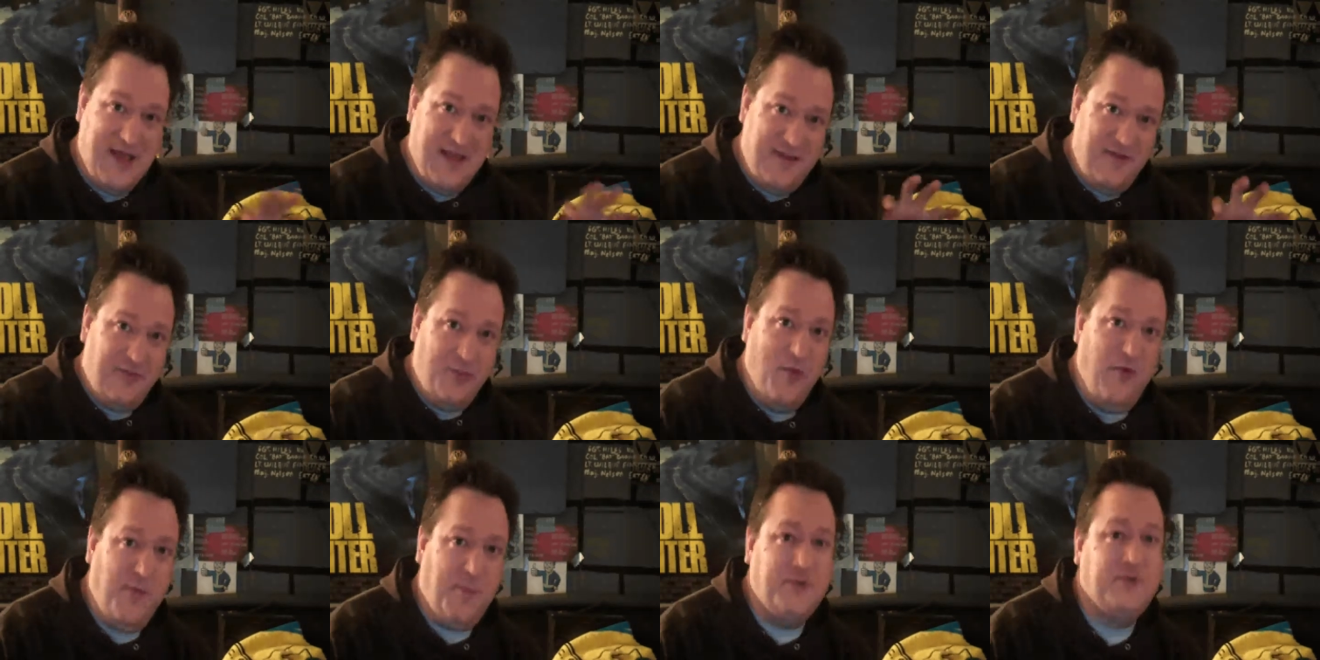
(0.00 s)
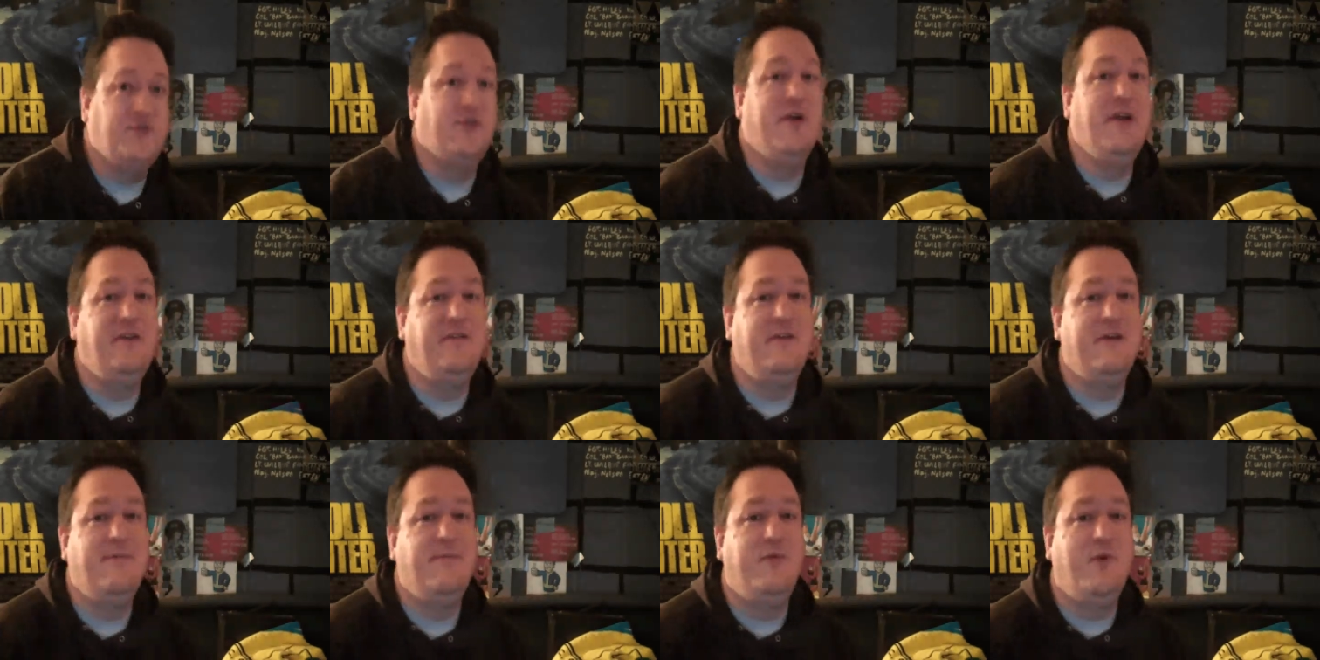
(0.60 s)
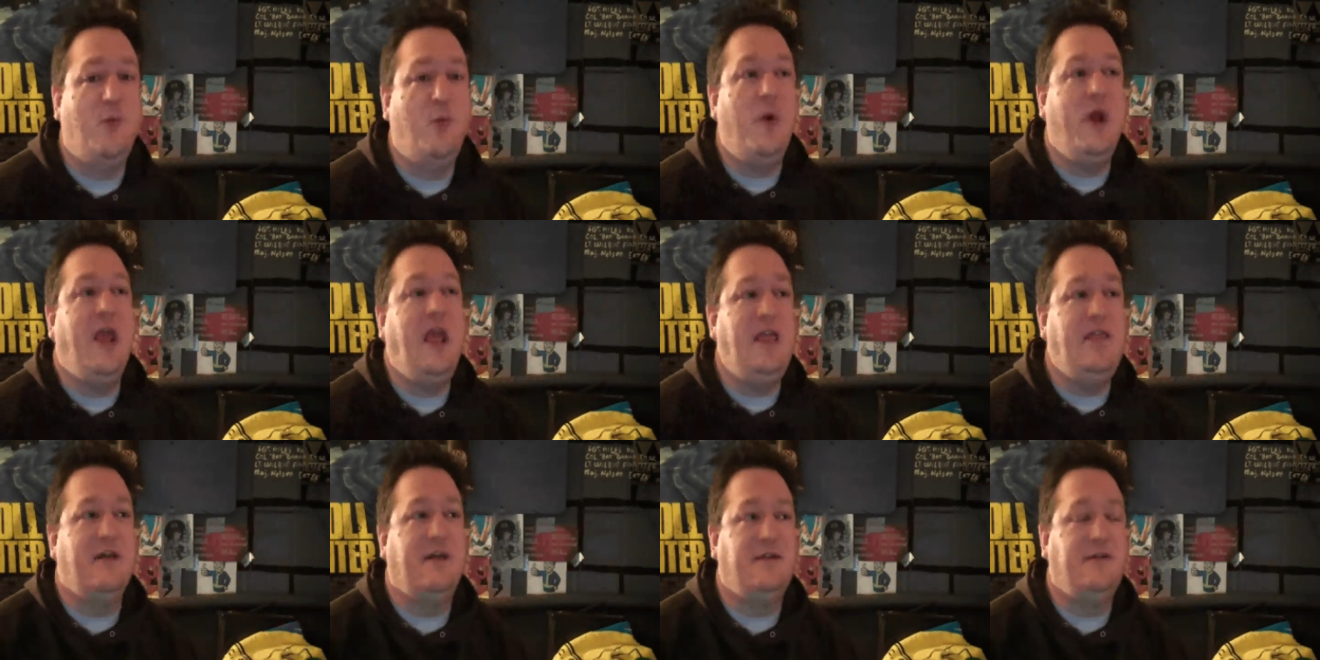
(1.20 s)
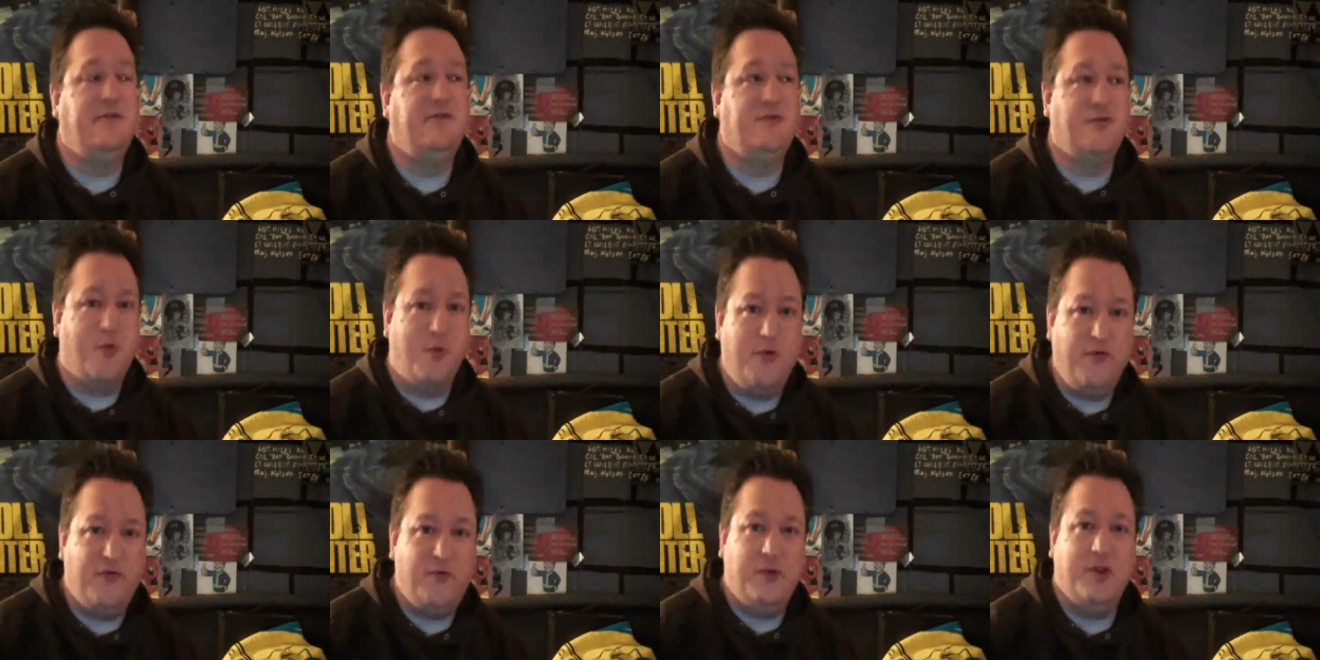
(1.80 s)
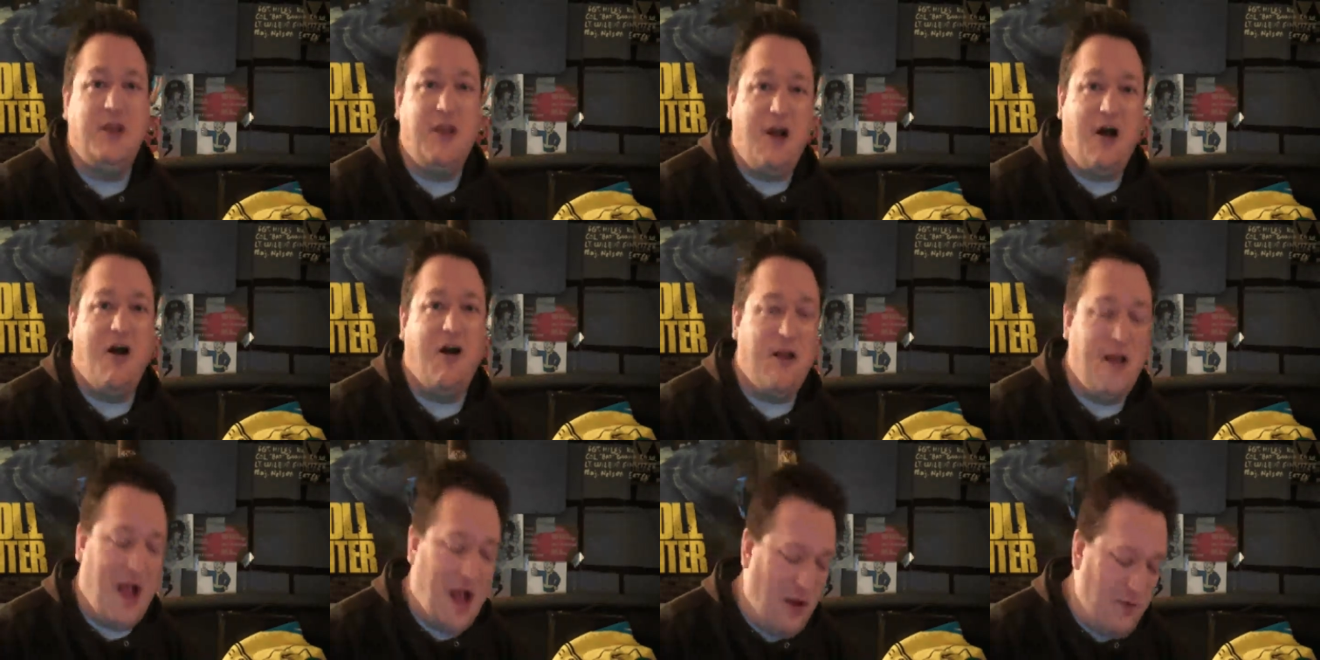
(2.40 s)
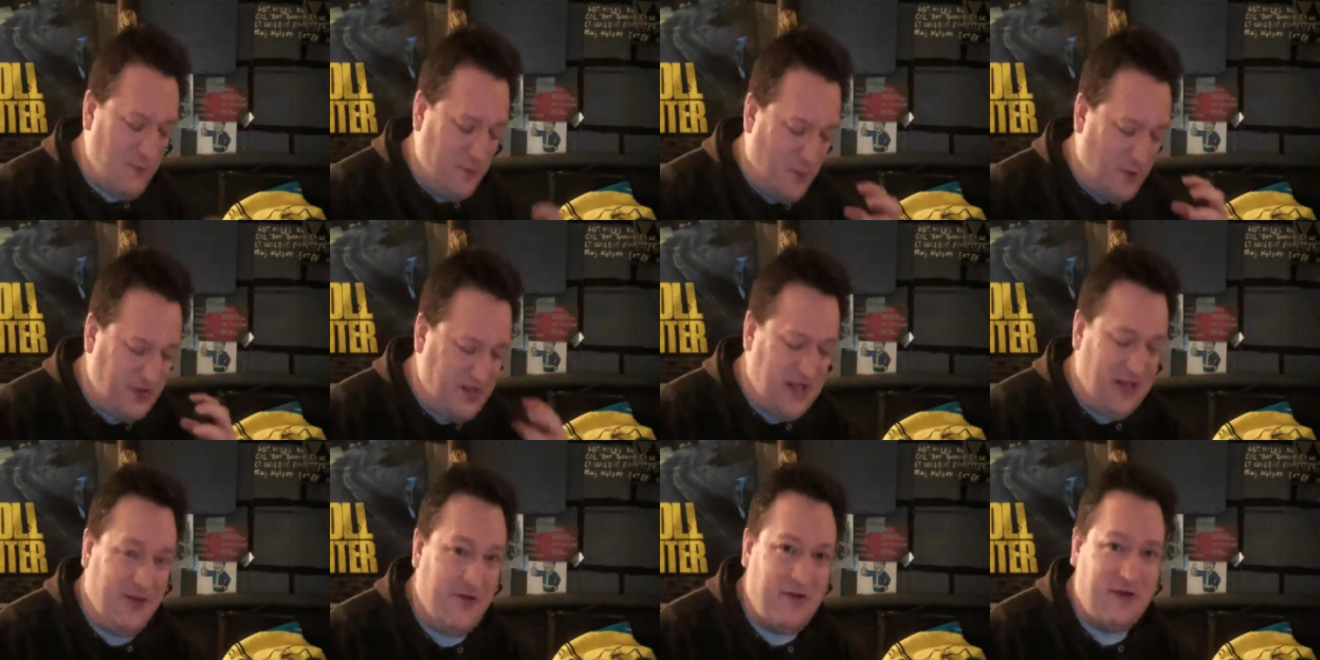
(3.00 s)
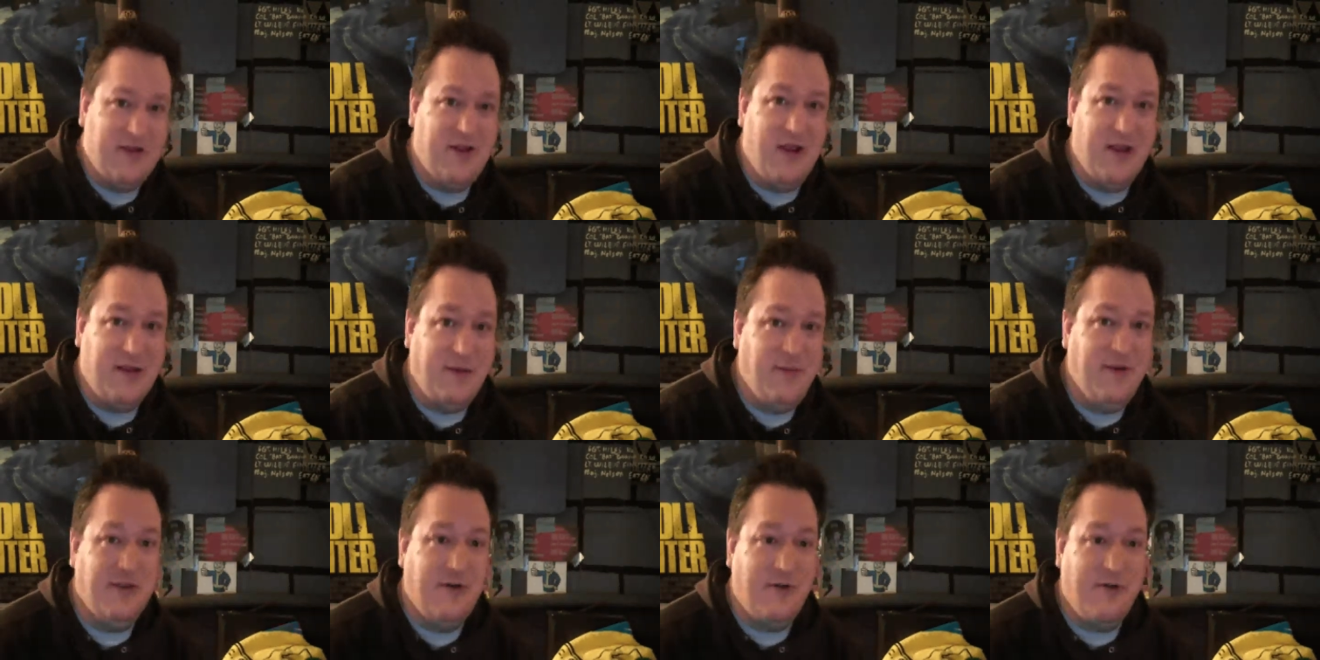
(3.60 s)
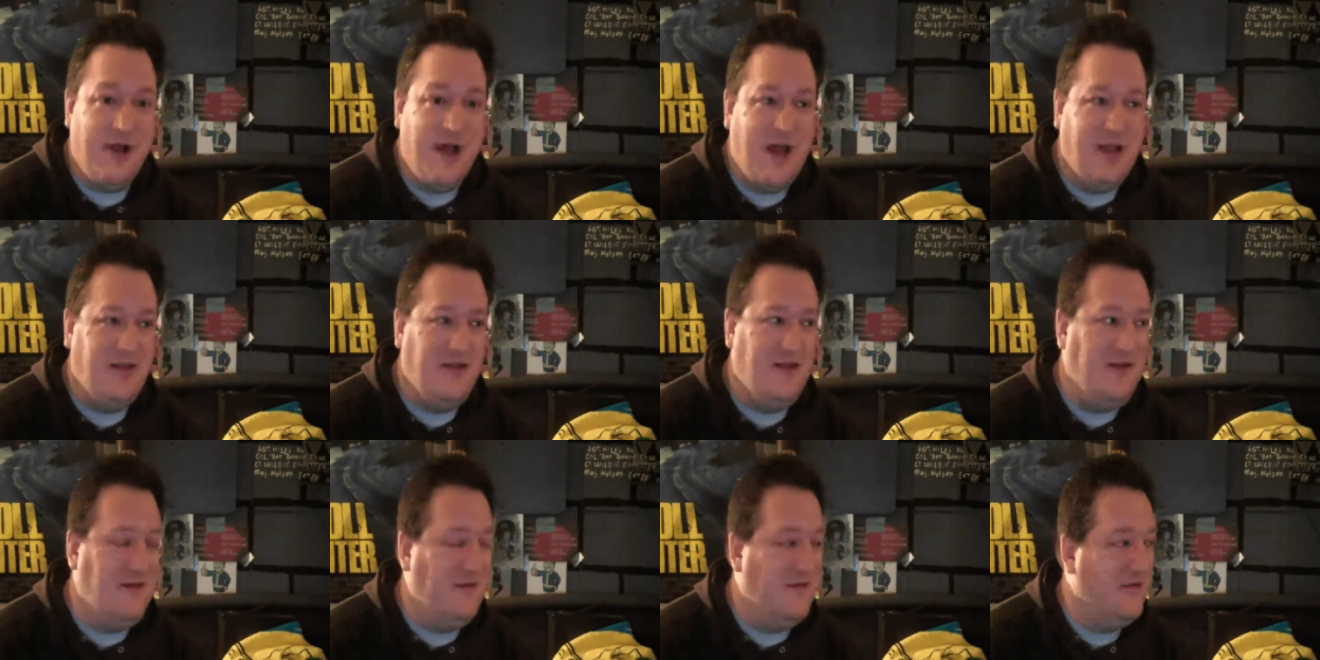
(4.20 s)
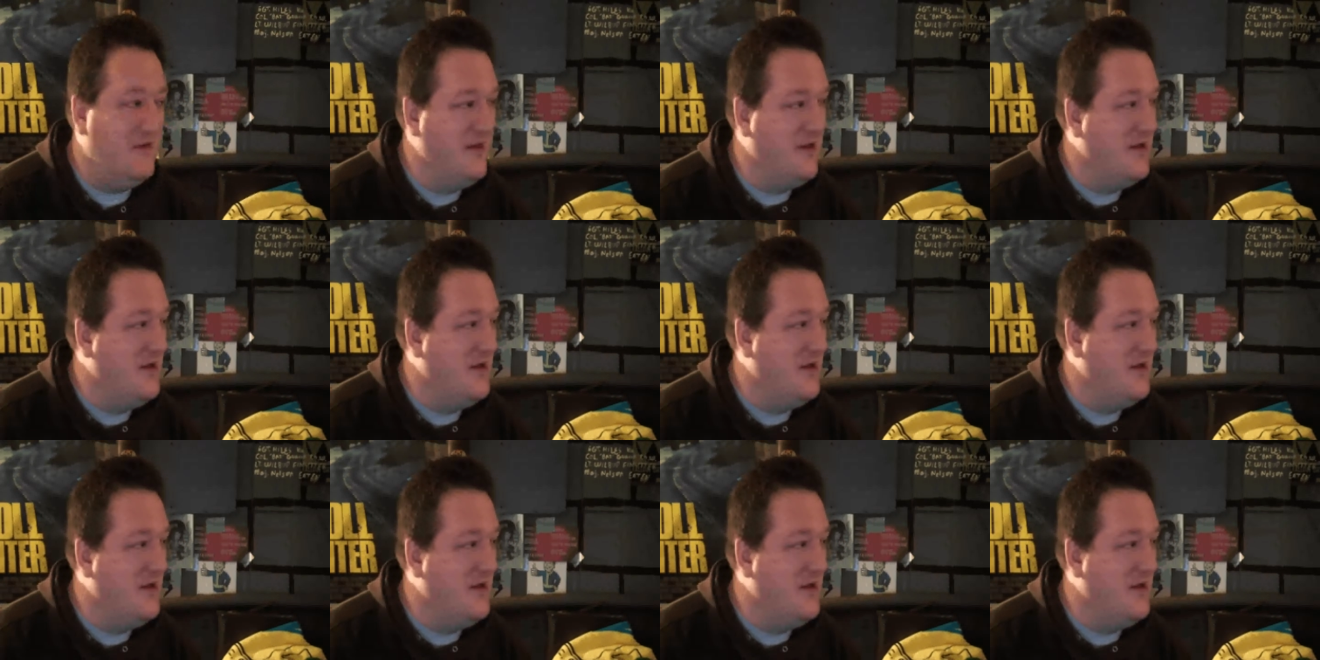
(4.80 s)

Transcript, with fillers: this movie portrays them the way that trolls really are, how what they look like. I mean, they're not these.